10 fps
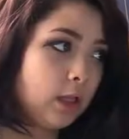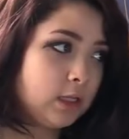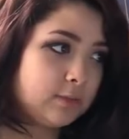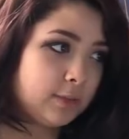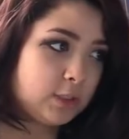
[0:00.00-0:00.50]

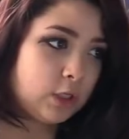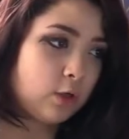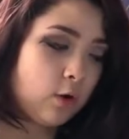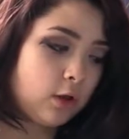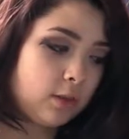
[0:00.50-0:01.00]
especially
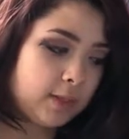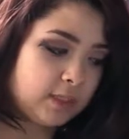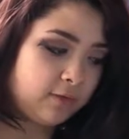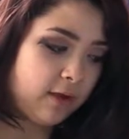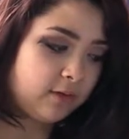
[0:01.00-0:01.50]
going on the
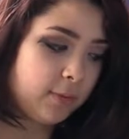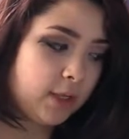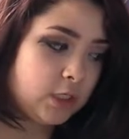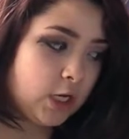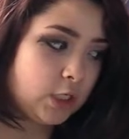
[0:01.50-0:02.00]
bus if I have to
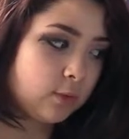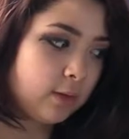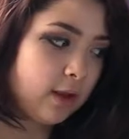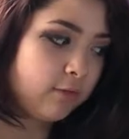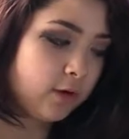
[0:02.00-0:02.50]
pay change or
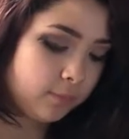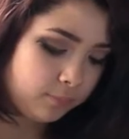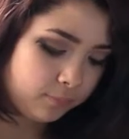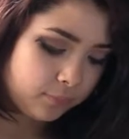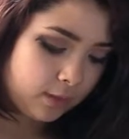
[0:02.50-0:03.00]
whatever,
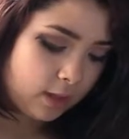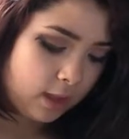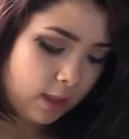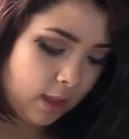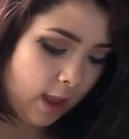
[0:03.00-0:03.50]

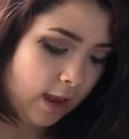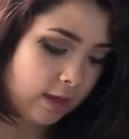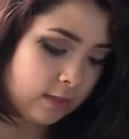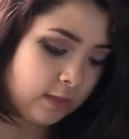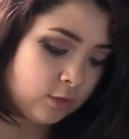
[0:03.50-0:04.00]

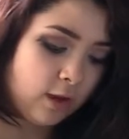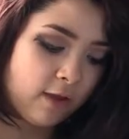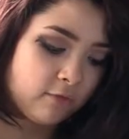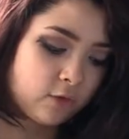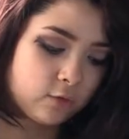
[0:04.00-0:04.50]
and then don't
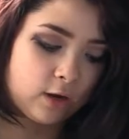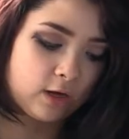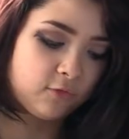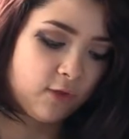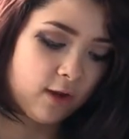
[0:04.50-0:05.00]
have the
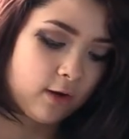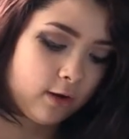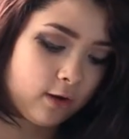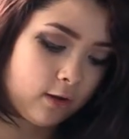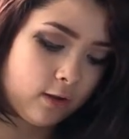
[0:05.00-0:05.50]
correct
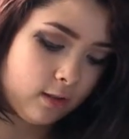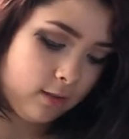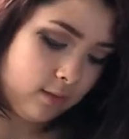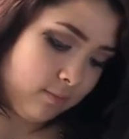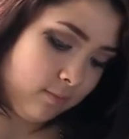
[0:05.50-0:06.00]
fare.
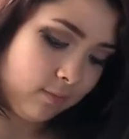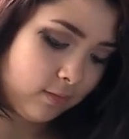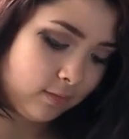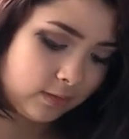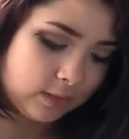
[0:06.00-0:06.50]

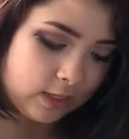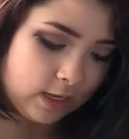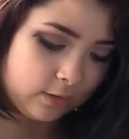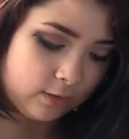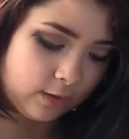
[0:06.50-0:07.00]
It's
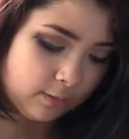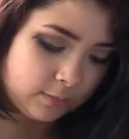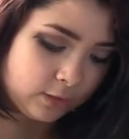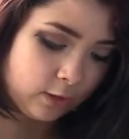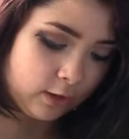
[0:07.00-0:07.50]
like, I'm
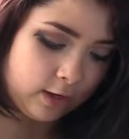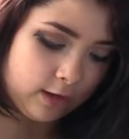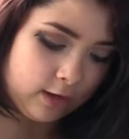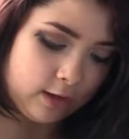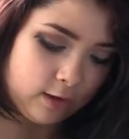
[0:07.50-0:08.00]

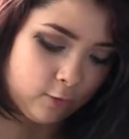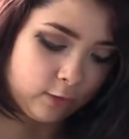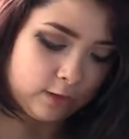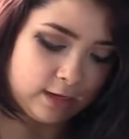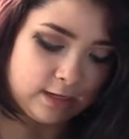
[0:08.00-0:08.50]
sorry,
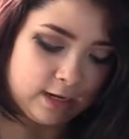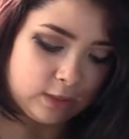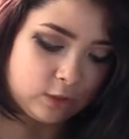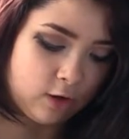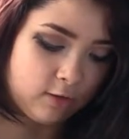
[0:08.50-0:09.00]
or getting
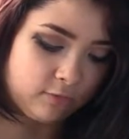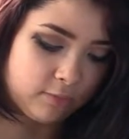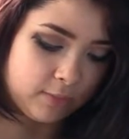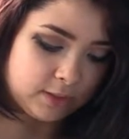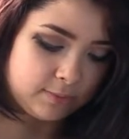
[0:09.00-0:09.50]
kicked off the
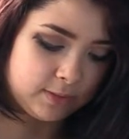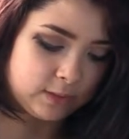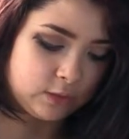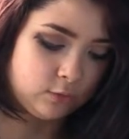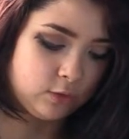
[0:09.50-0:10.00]
bus
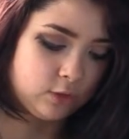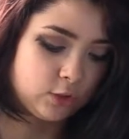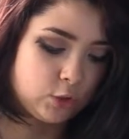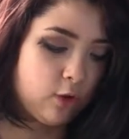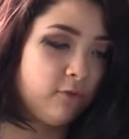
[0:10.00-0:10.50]
because you're
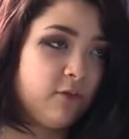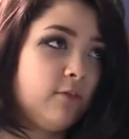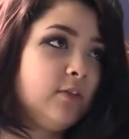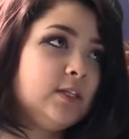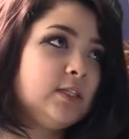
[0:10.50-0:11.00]
short
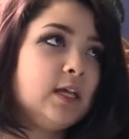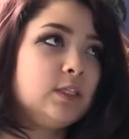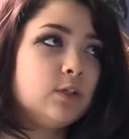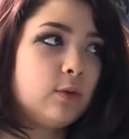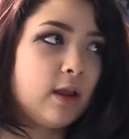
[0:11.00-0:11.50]
50
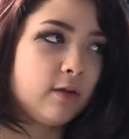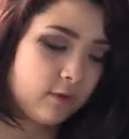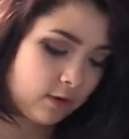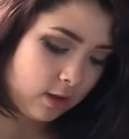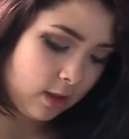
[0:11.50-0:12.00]
cents or
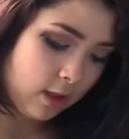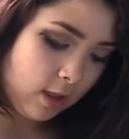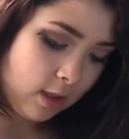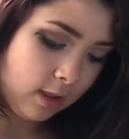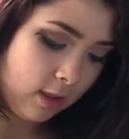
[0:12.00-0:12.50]
whatever.
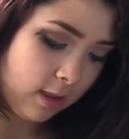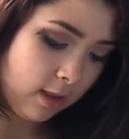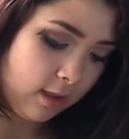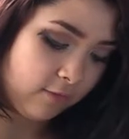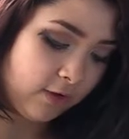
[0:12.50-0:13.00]

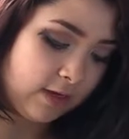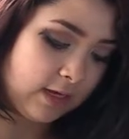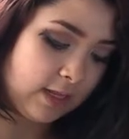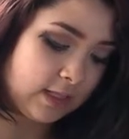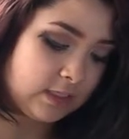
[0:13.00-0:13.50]
If I need
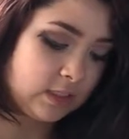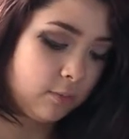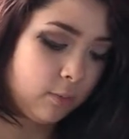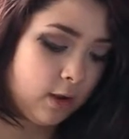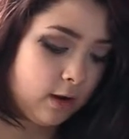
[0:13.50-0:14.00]
to get
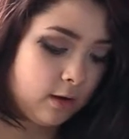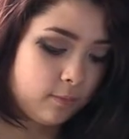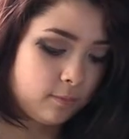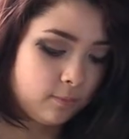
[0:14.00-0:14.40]
somewhere,